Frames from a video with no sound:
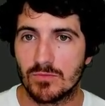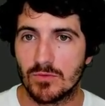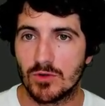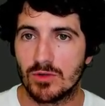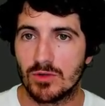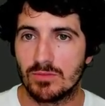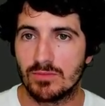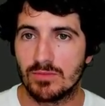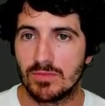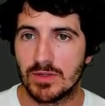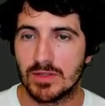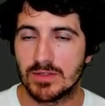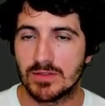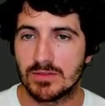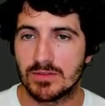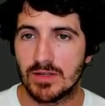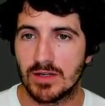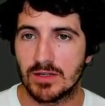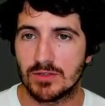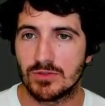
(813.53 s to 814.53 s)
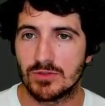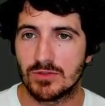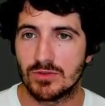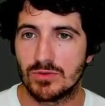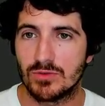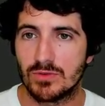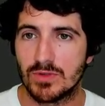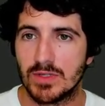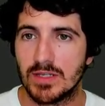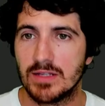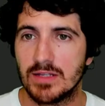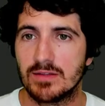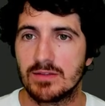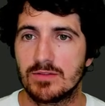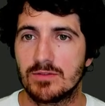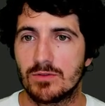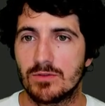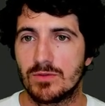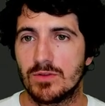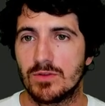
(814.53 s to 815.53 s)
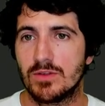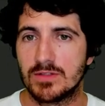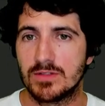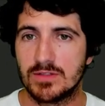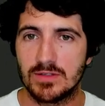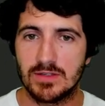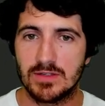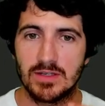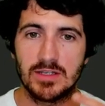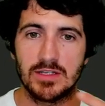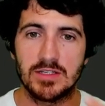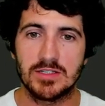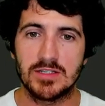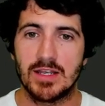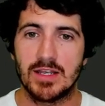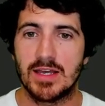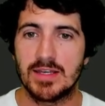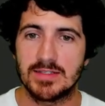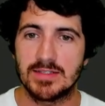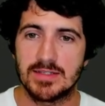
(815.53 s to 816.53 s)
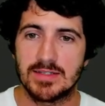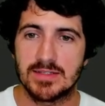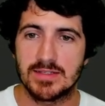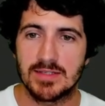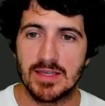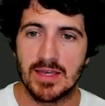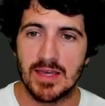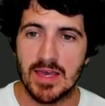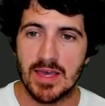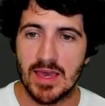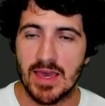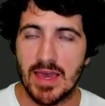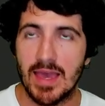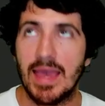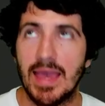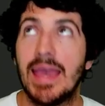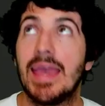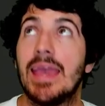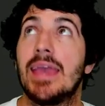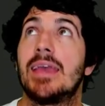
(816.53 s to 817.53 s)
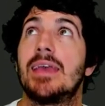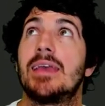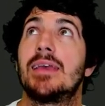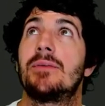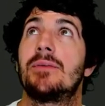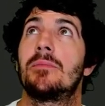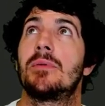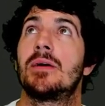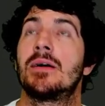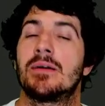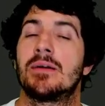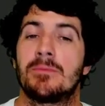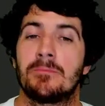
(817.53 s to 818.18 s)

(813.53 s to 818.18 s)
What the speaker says: Well, let's actually do init. So this initializes a